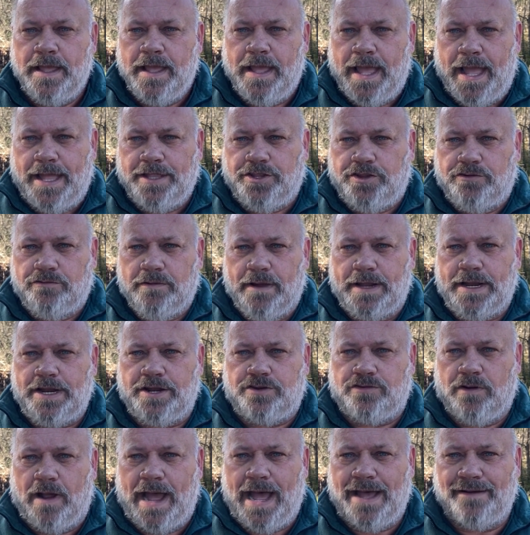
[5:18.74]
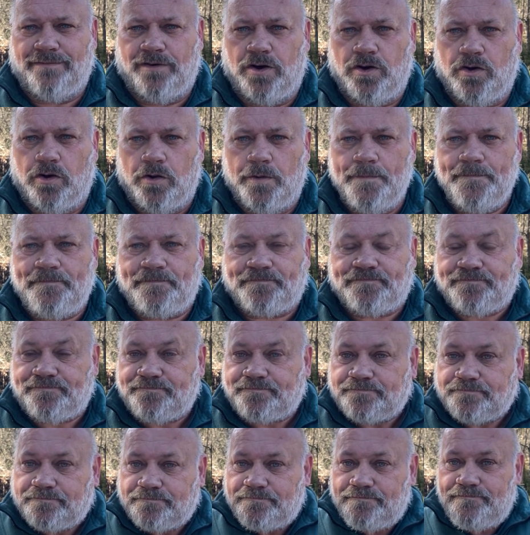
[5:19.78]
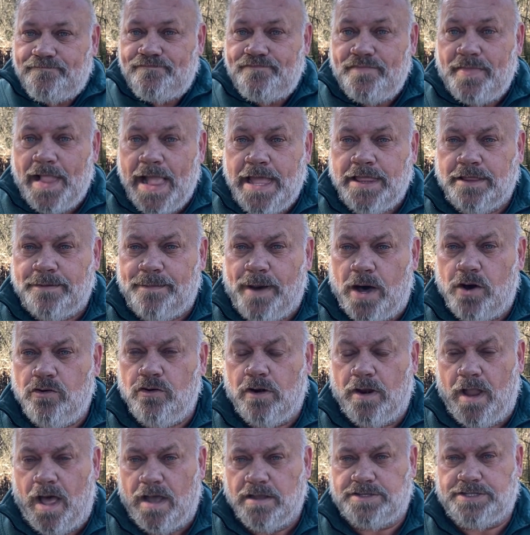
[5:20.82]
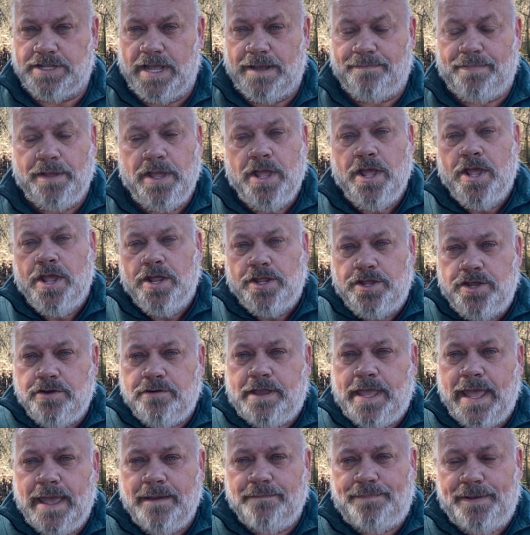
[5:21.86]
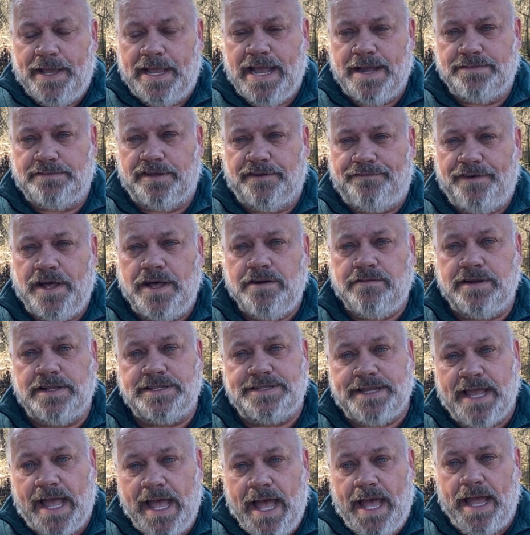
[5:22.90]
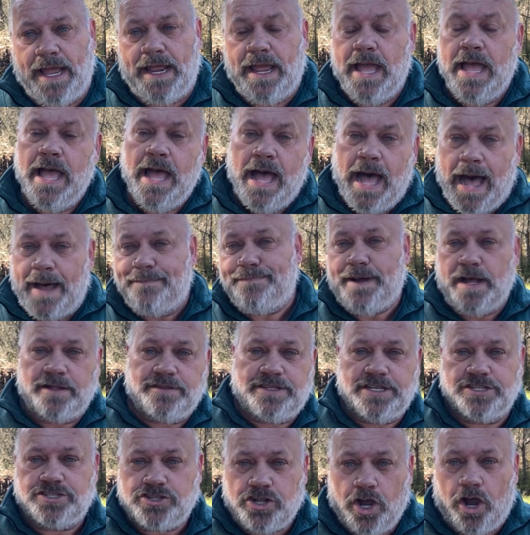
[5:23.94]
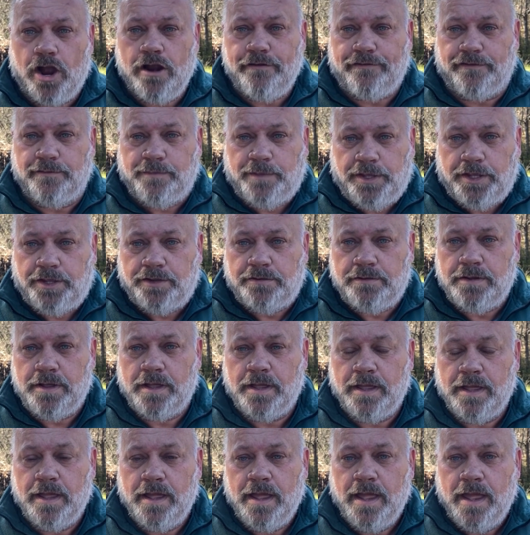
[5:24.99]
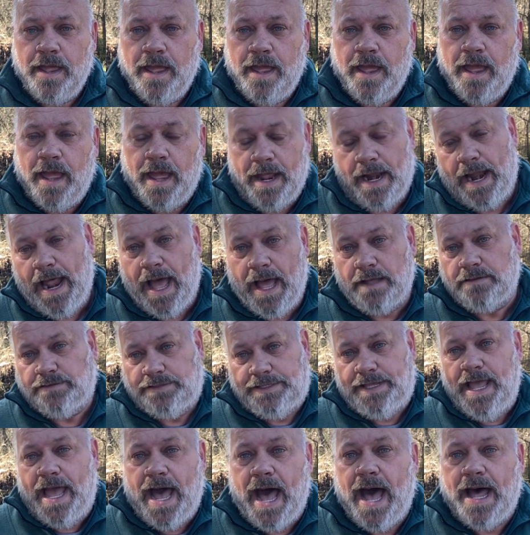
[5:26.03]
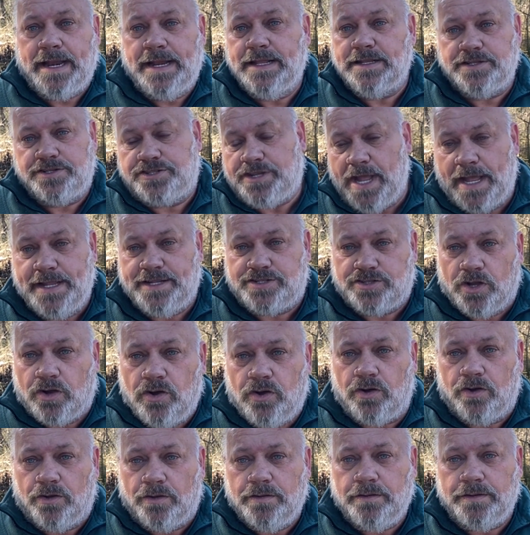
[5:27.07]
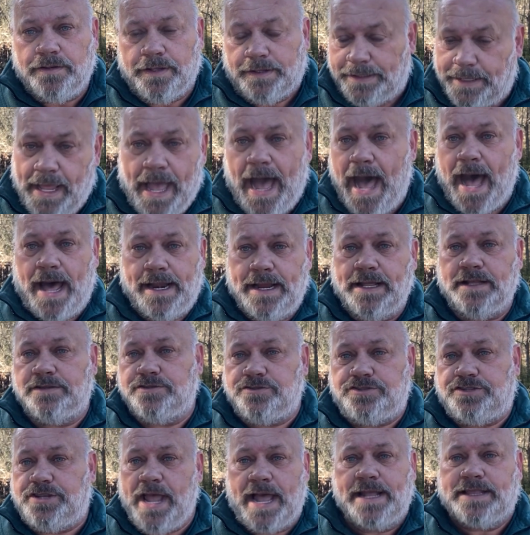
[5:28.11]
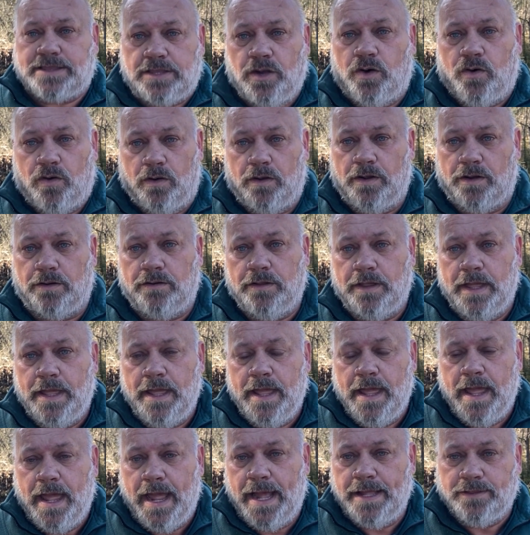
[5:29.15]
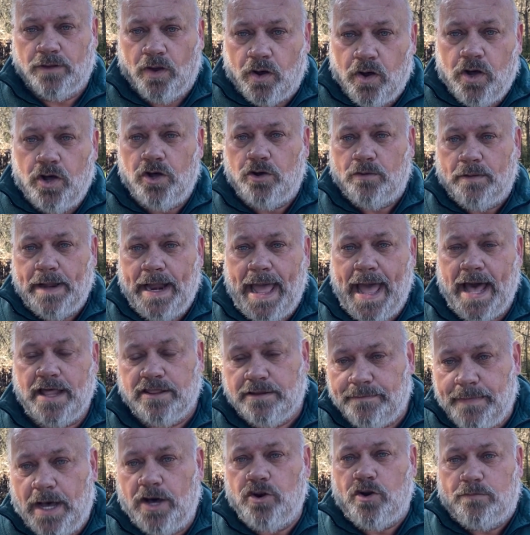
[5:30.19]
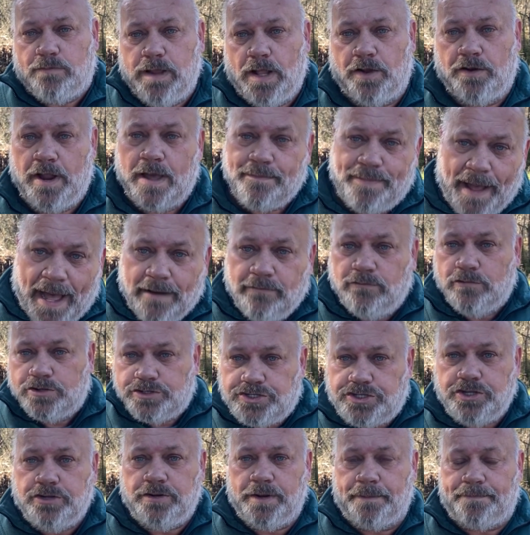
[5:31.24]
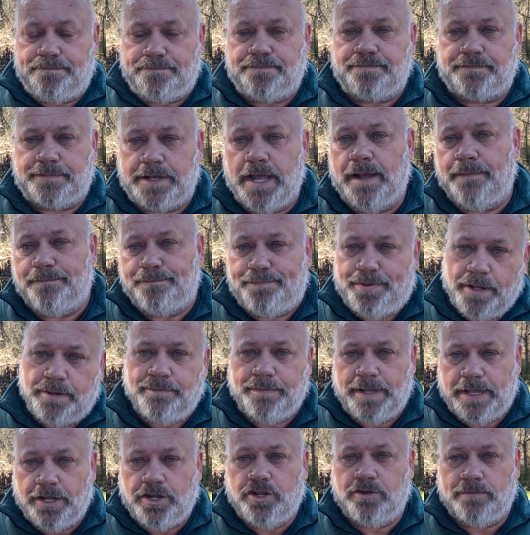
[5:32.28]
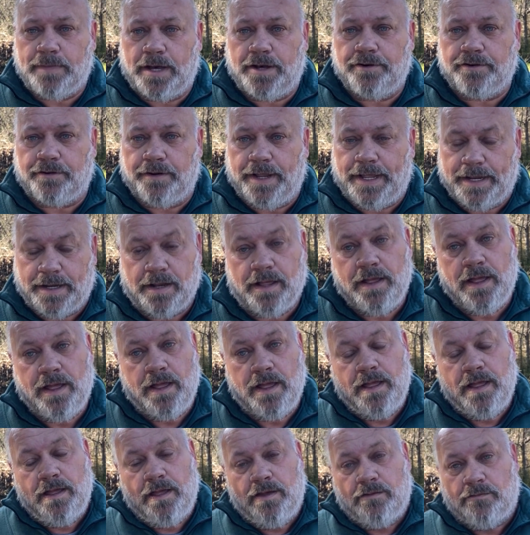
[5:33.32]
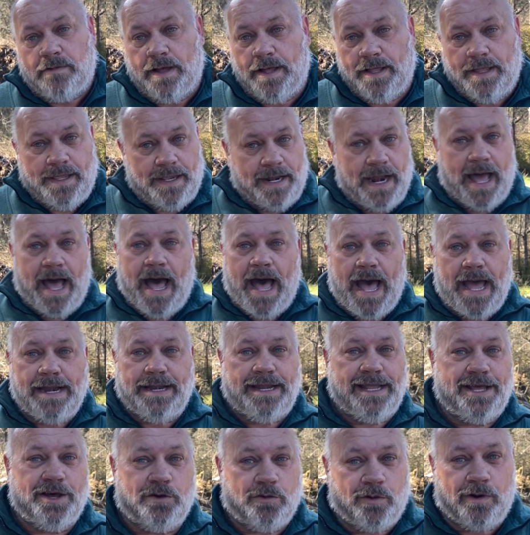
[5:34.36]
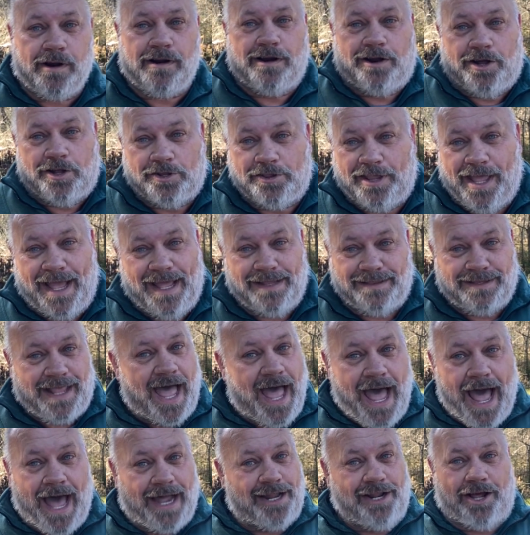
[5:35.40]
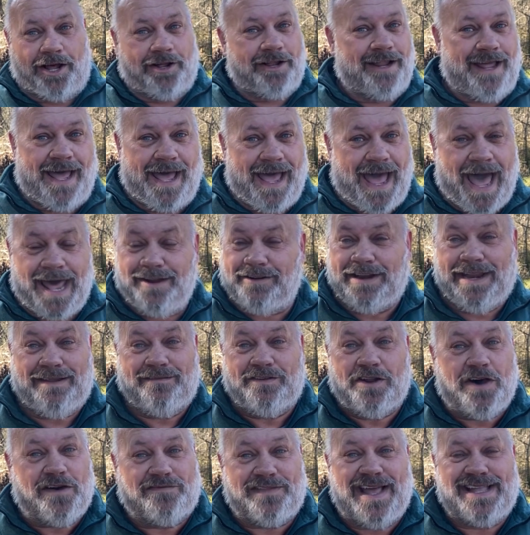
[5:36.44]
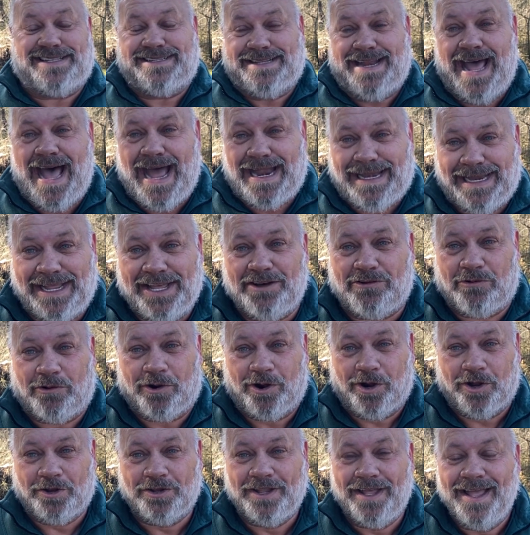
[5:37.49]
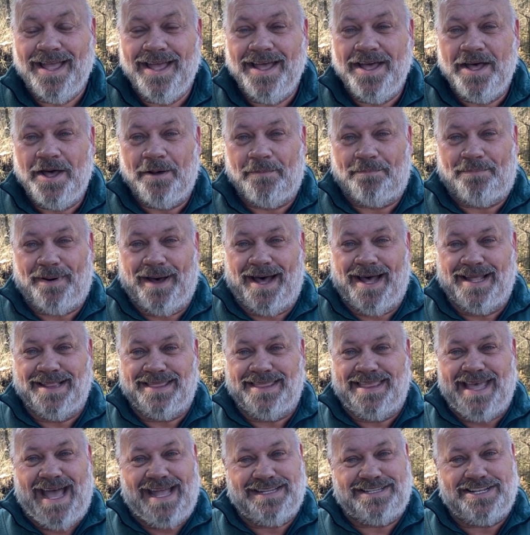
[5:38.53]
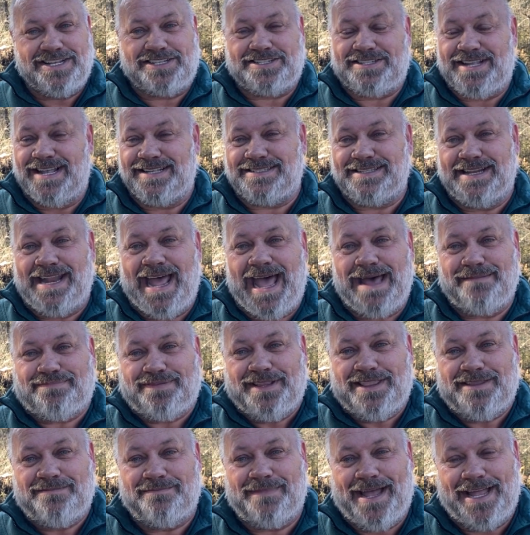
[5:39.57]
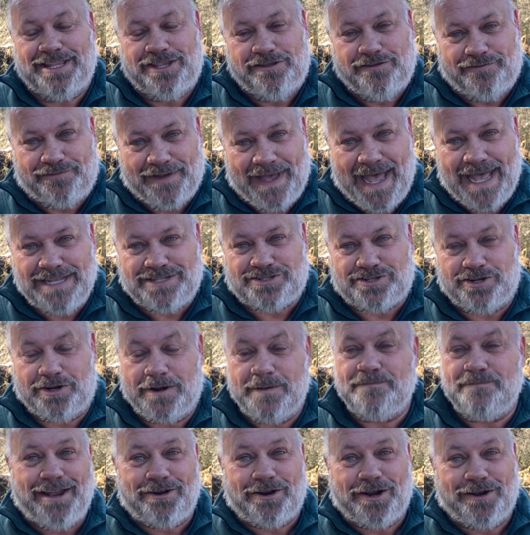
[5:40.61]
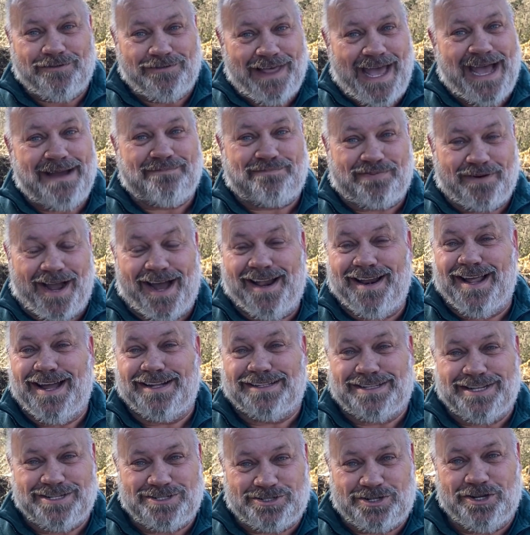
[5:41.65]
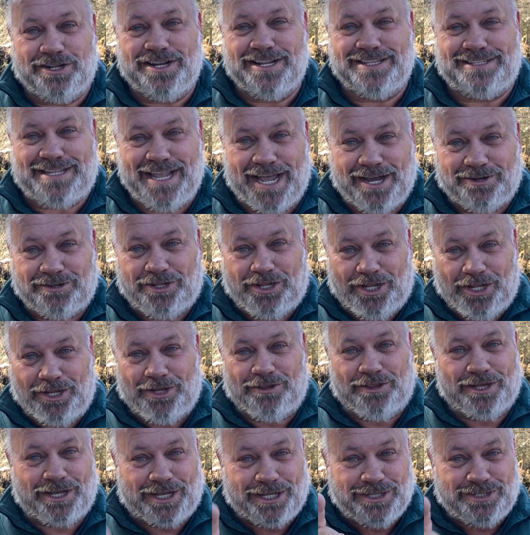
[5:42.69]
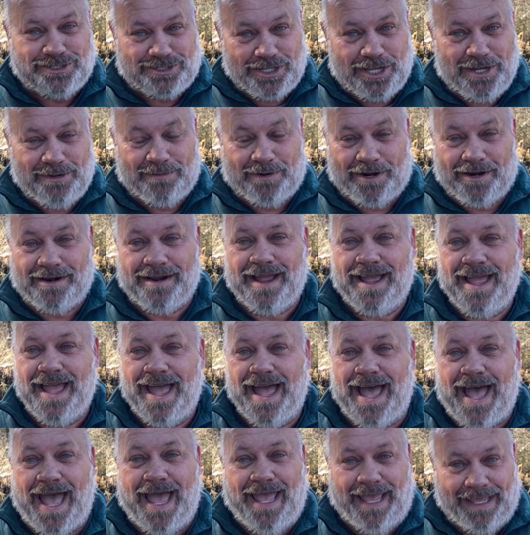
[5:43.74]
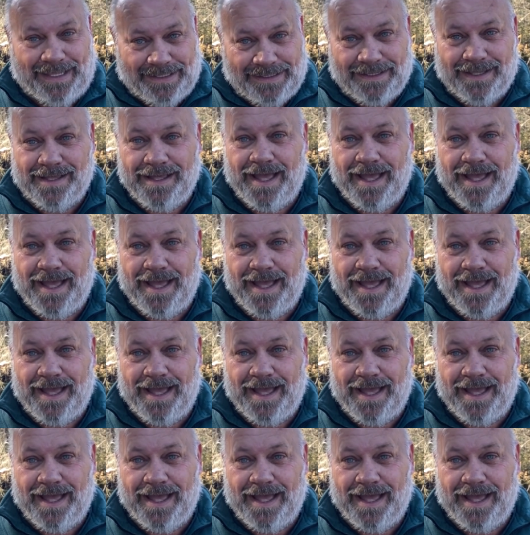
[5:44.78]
and you run it dry of oil, and the motor locks up, you can't pick up the phone and say, hey, I bought this car from you. And I didn't change the oil. Yeah, I didn't check the oil. And the oil went out and the motor blowed up. I want you to come put me a new motor in. Well, in an ideal world, that I don't even know if that's an ideal world, but that just doesn't happen. The manufacturer of that product is going to tell you, the consumer, hey,